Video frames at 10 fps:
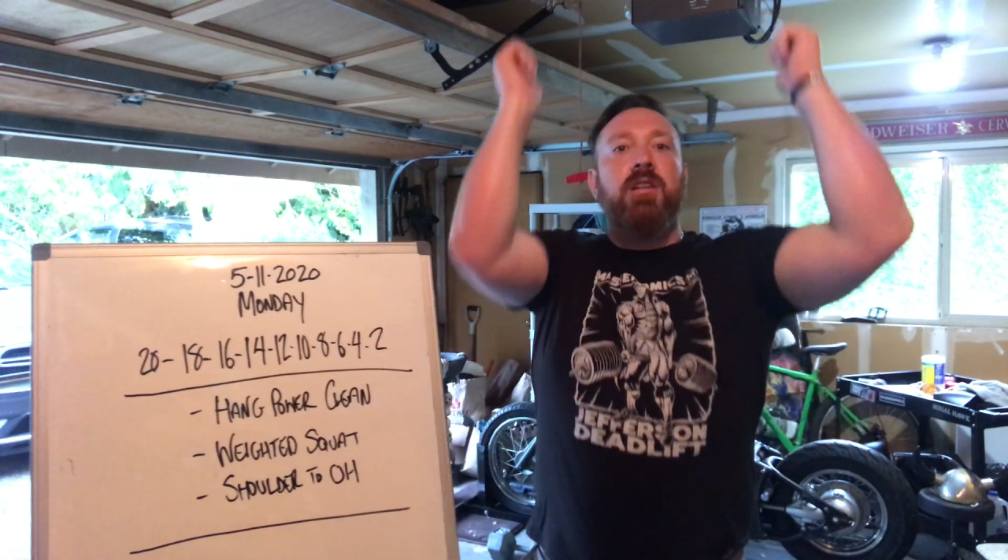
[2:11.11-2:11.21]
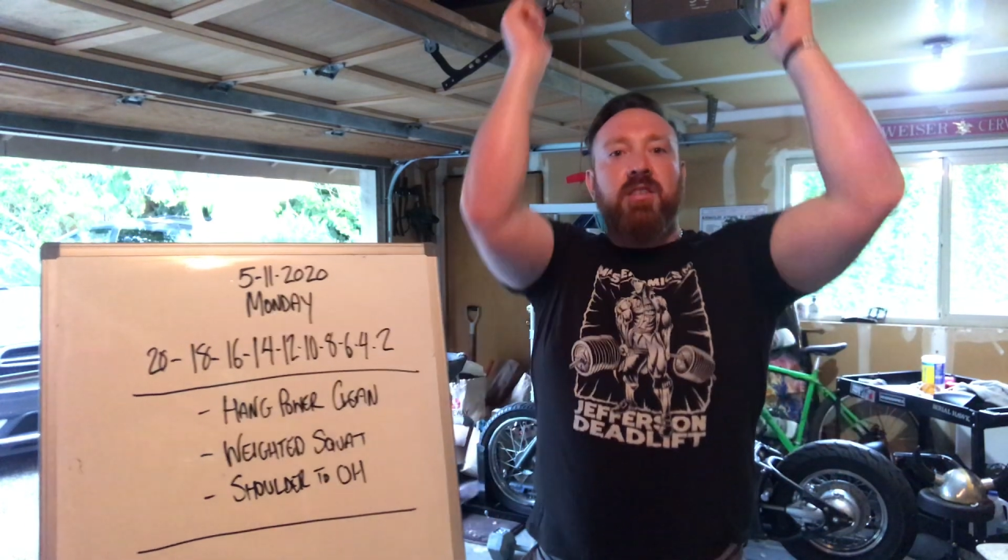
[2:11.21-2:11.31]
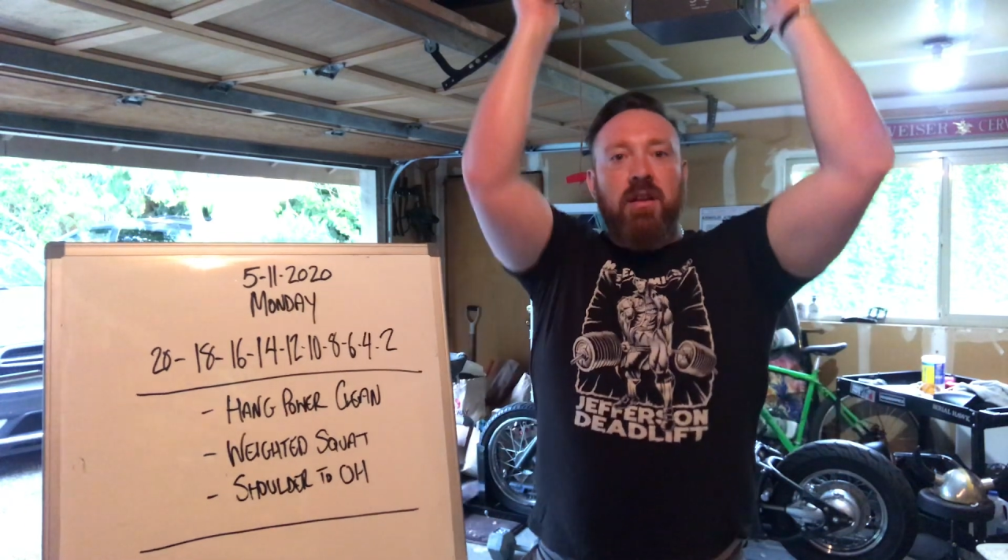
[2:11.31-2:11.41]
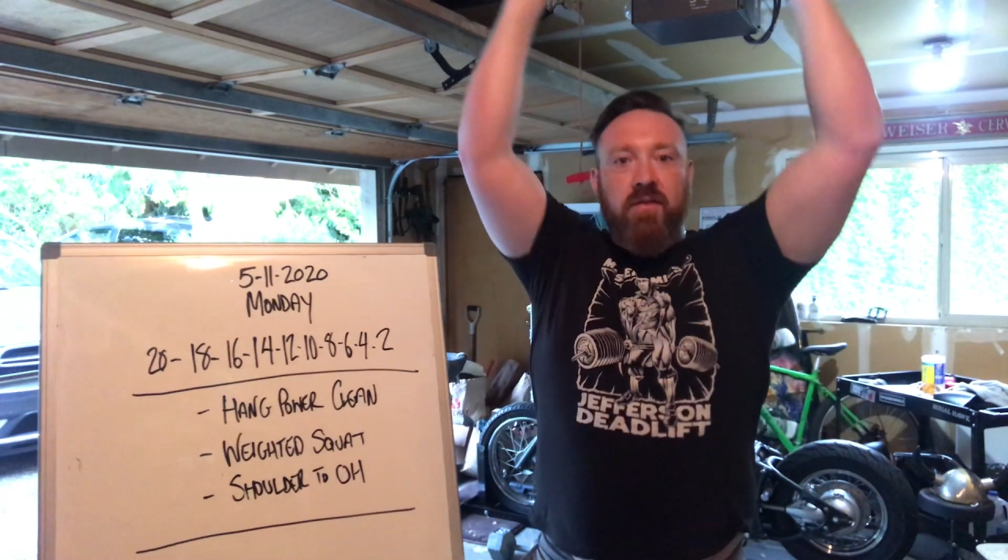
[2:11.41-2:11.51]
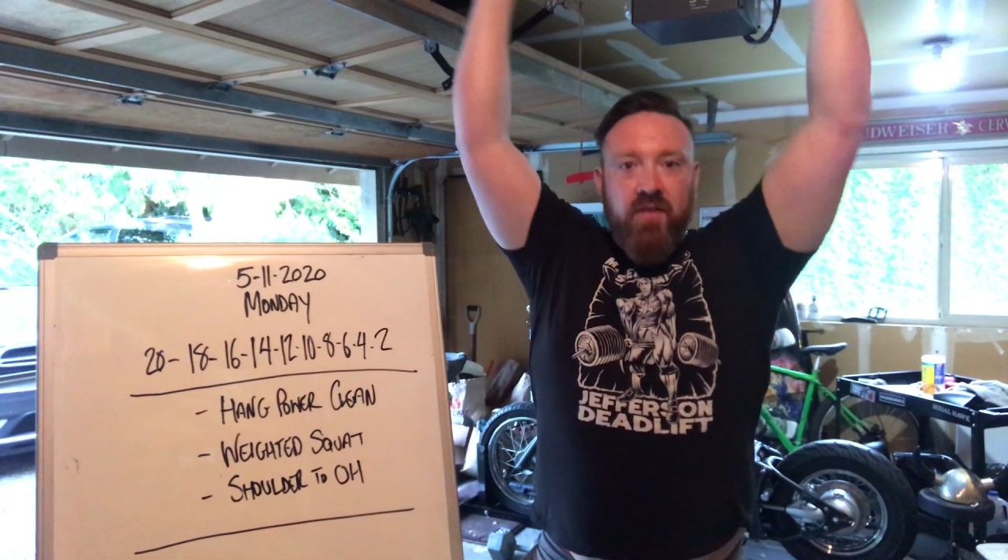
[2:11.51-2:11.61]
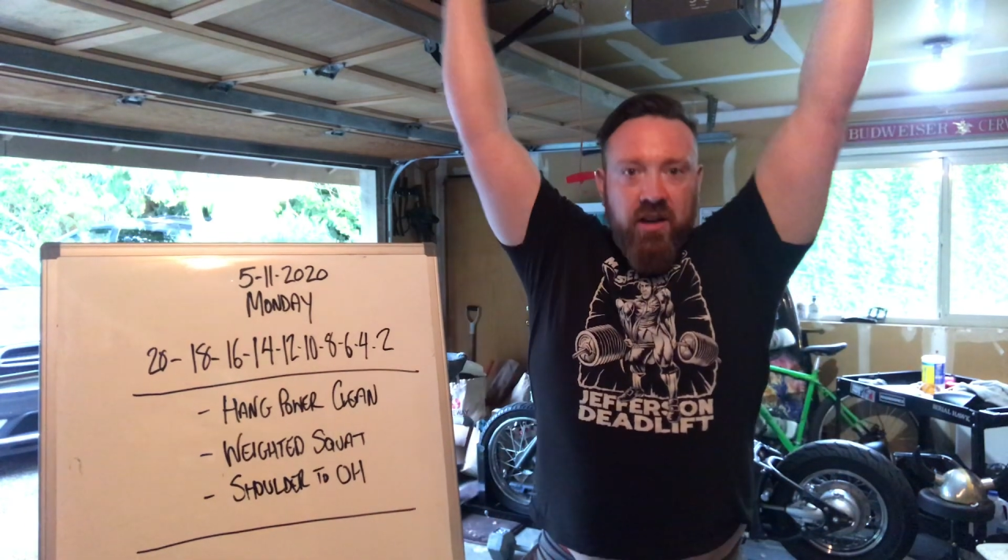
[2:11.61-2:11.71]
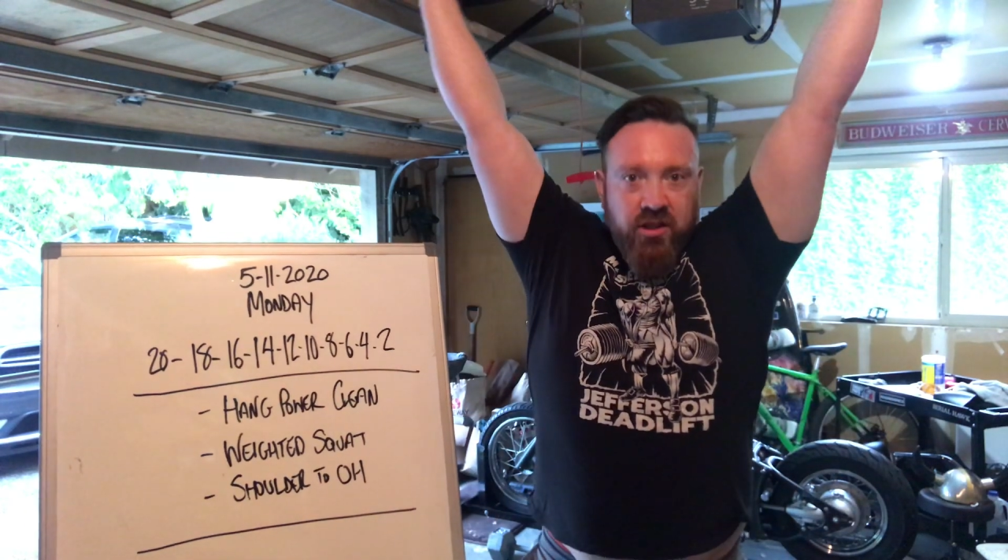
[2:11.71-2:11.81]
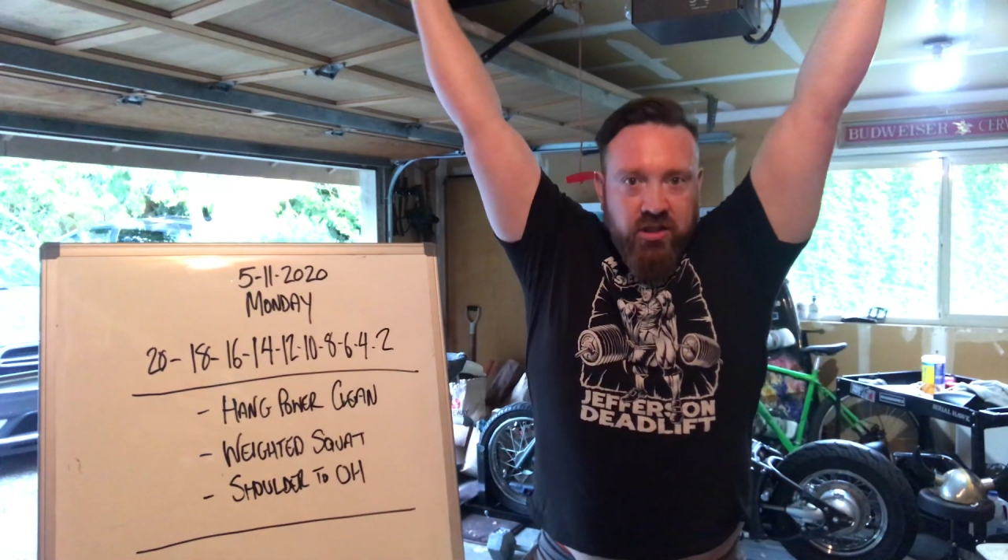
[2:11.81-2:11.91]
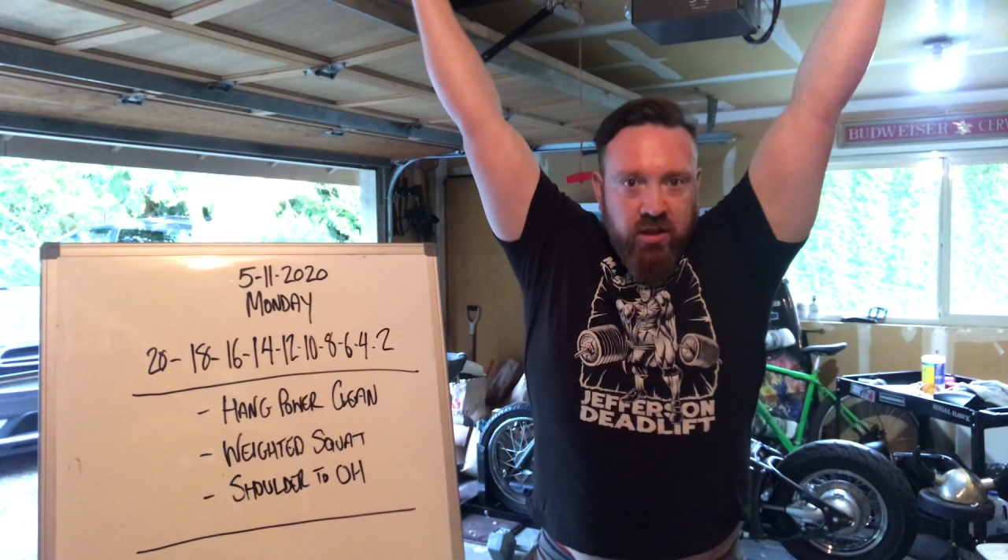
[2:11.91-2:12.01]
It's going to finish